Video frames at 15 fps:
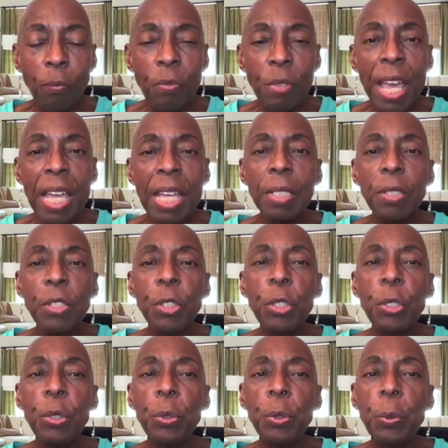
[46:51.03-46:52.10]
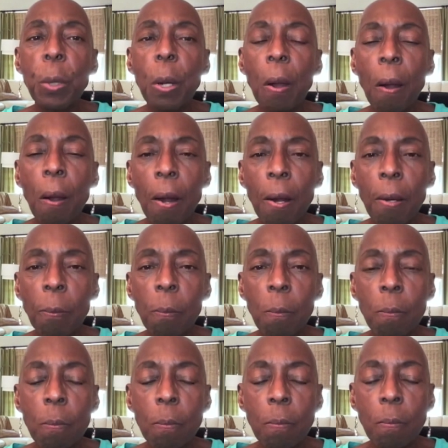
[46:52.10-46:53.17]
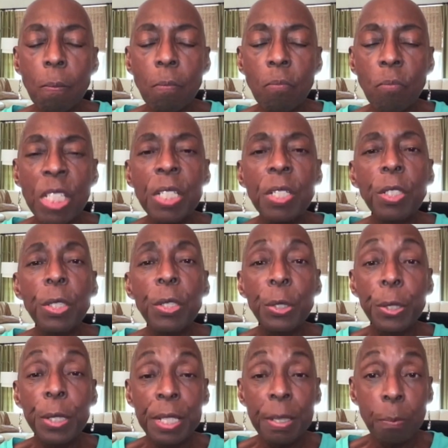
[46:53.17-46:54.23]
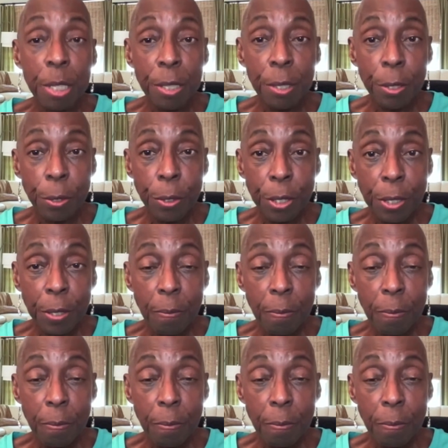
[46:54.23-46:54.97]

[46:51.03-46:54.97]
that you are in a learning mode,